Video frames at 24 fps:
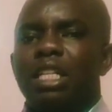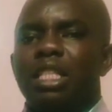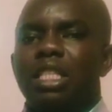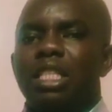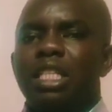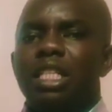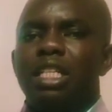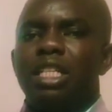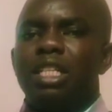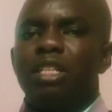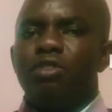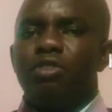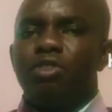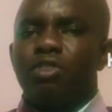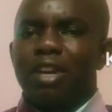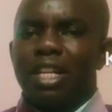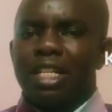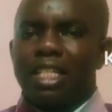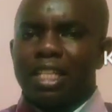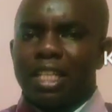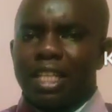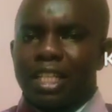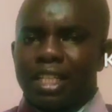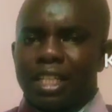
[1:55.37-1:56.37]
the
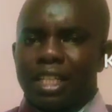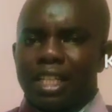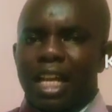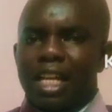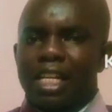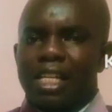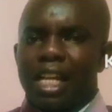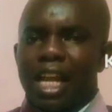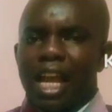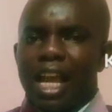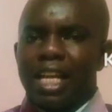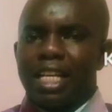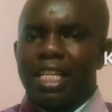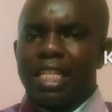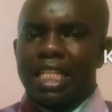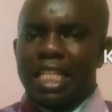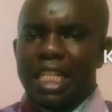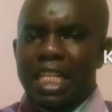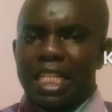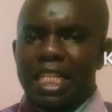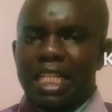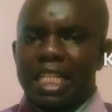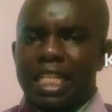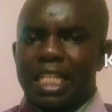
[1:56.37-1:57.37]
differences that
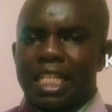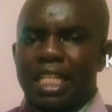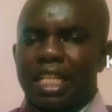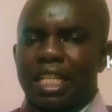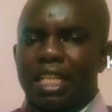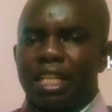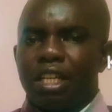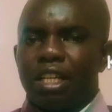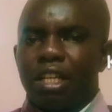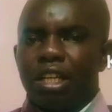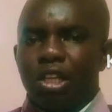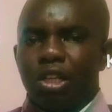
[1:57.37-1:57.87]
exist